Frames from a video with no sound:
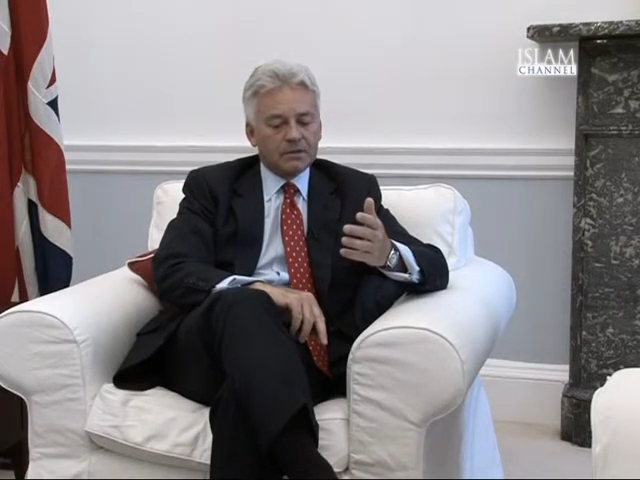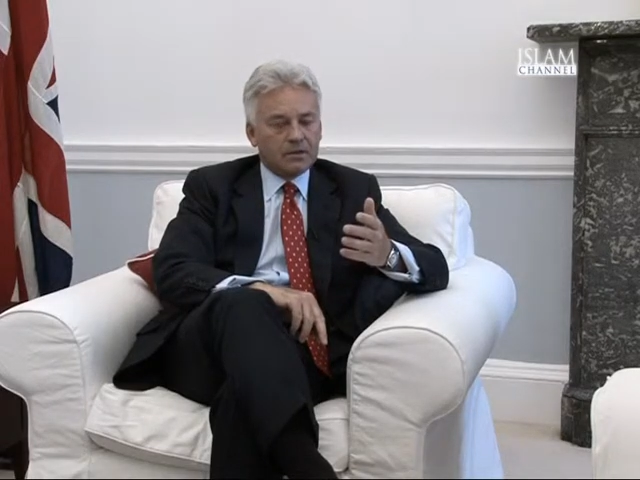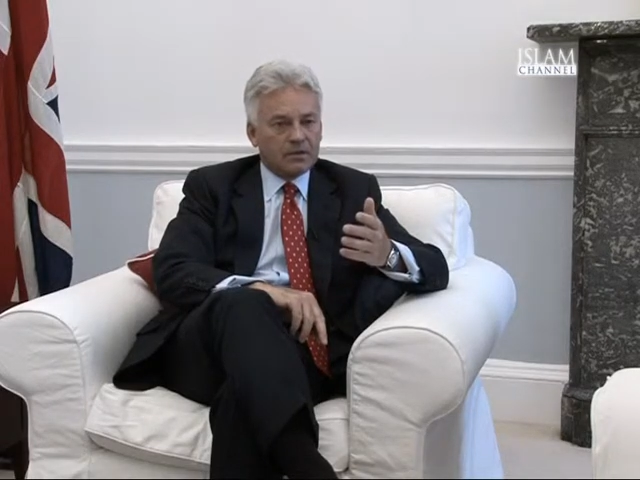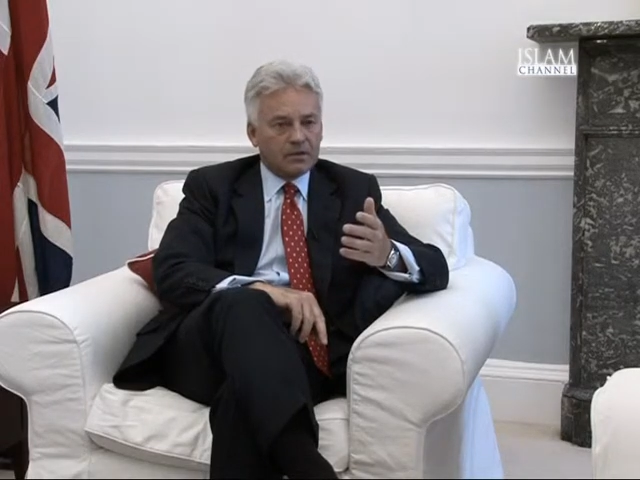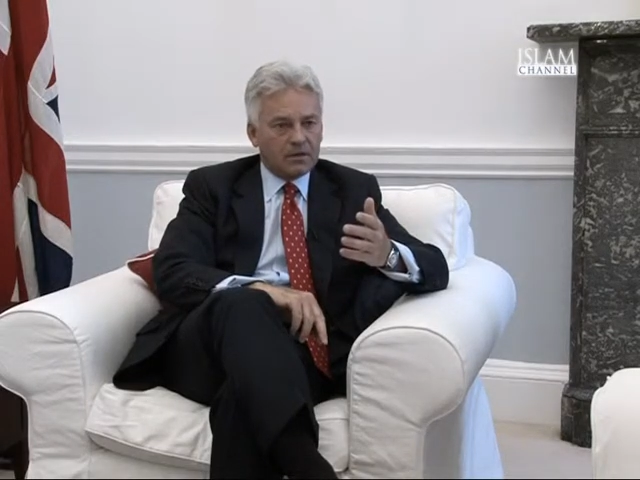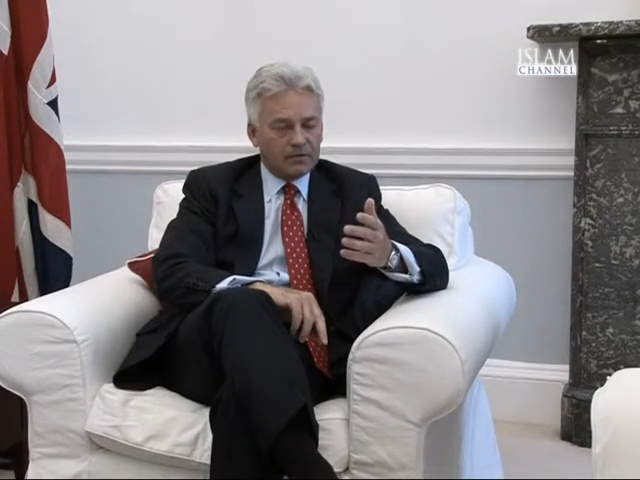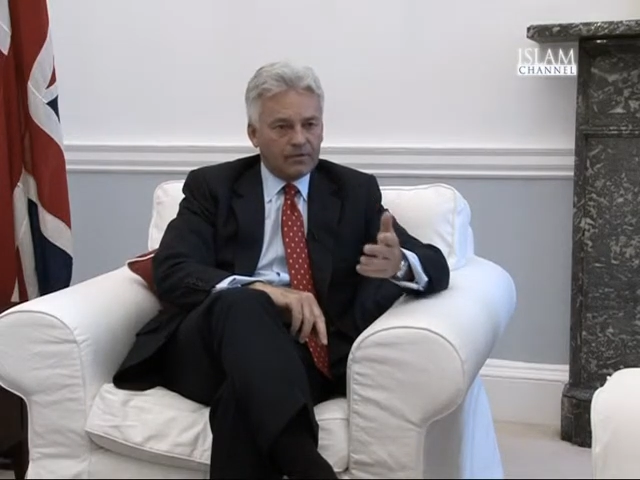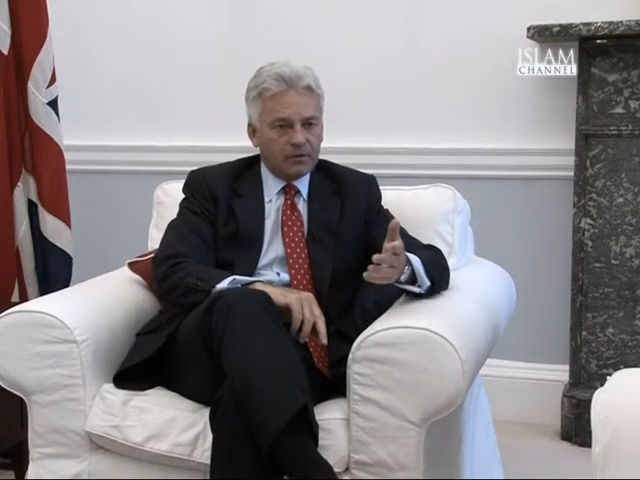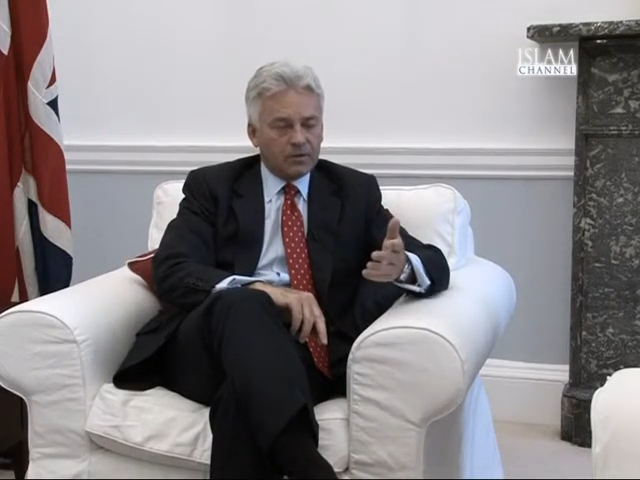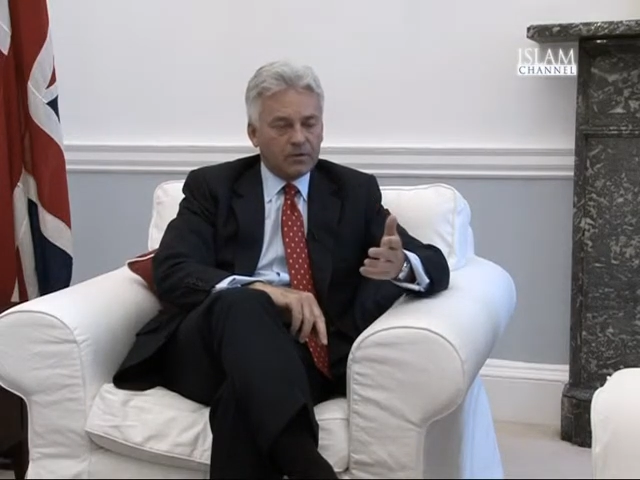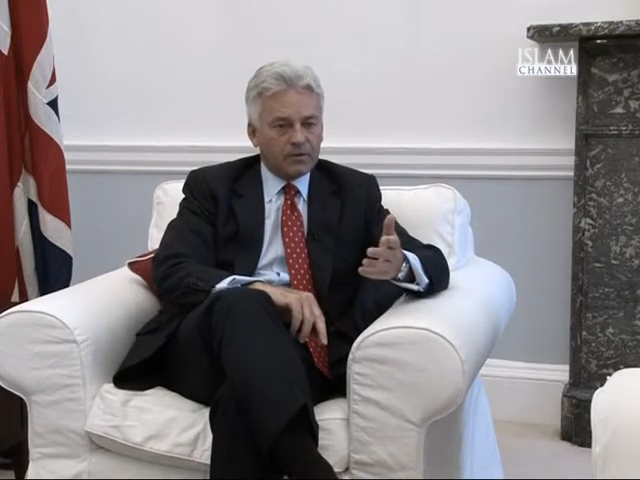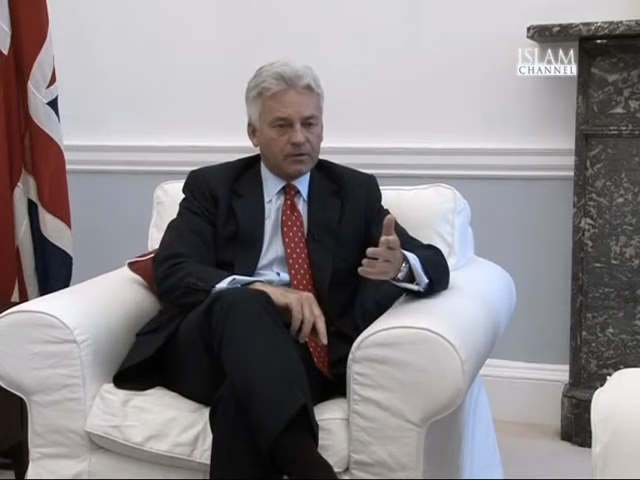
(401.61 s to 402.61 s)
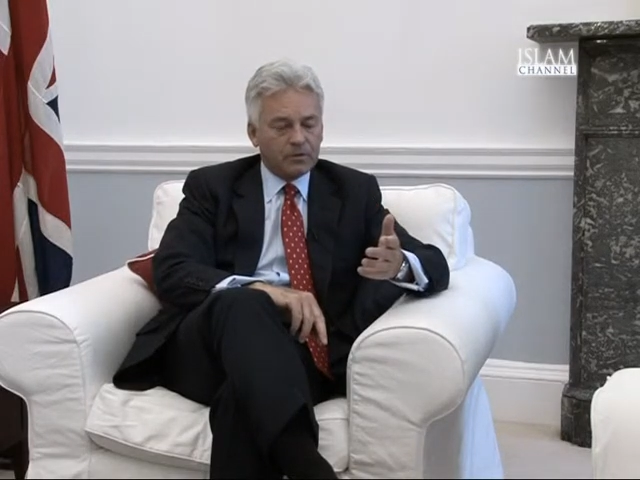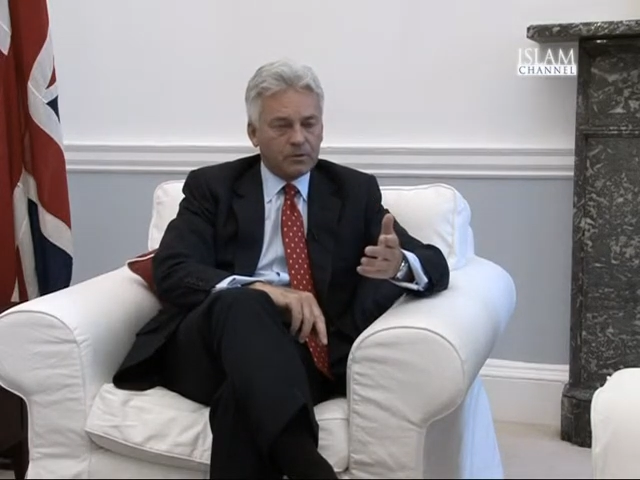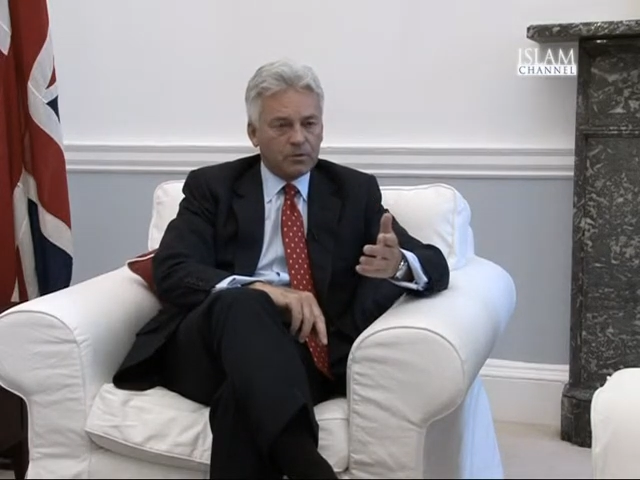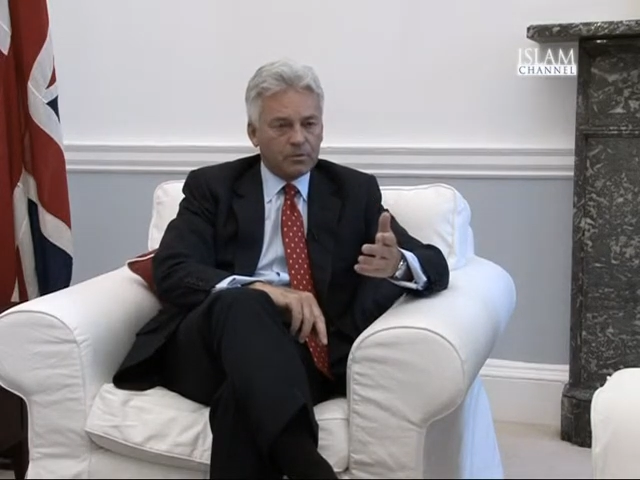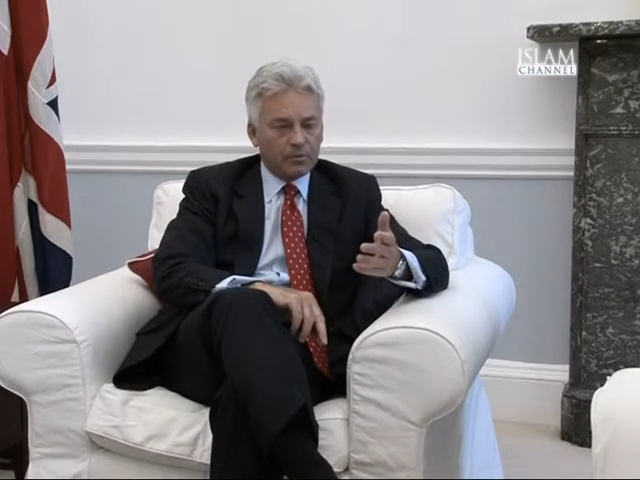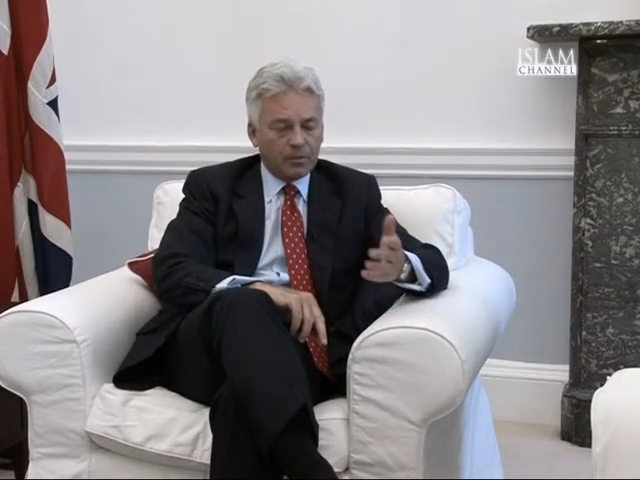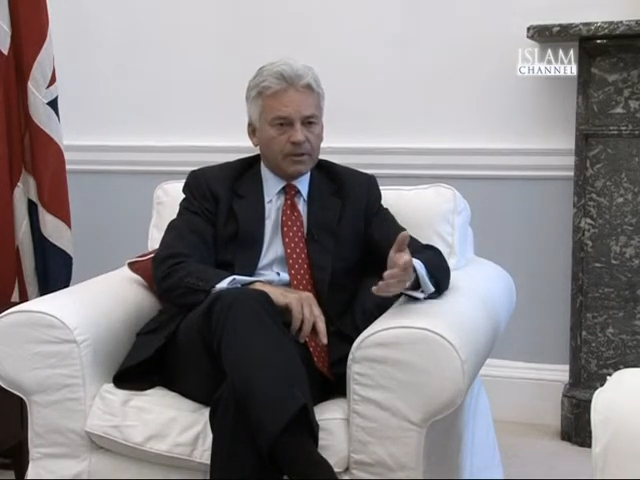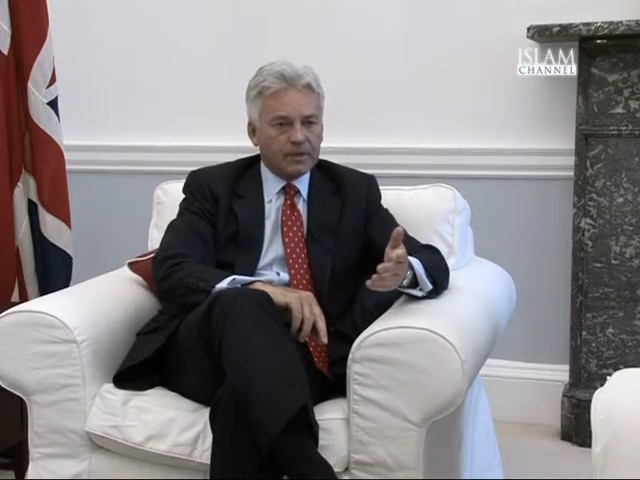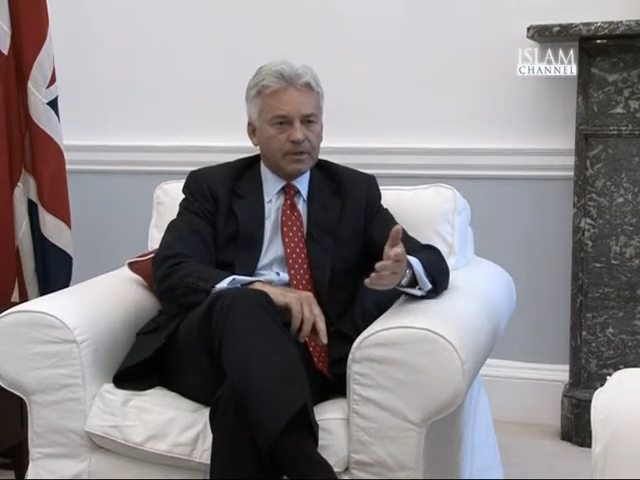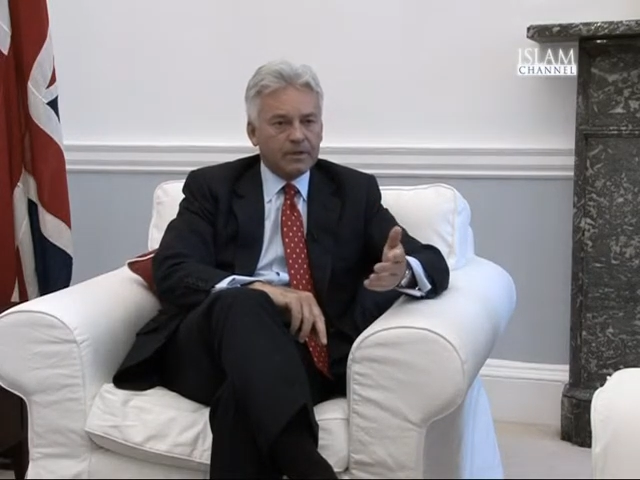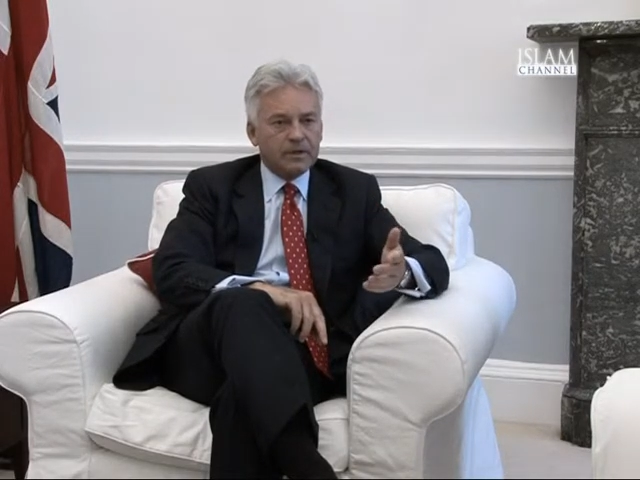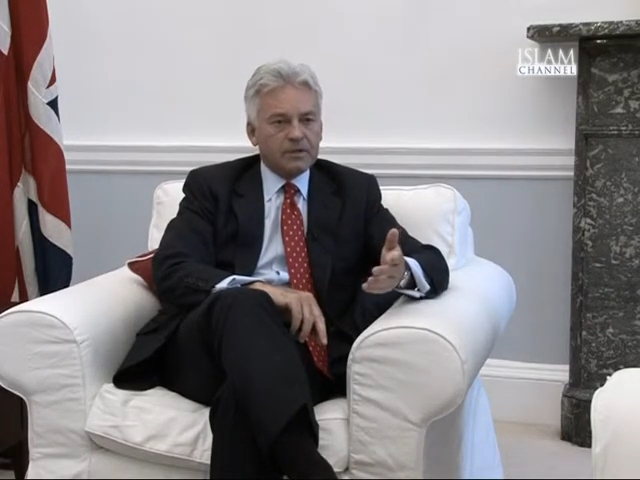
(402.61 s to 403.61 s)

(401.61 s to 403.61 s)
are followed through properly.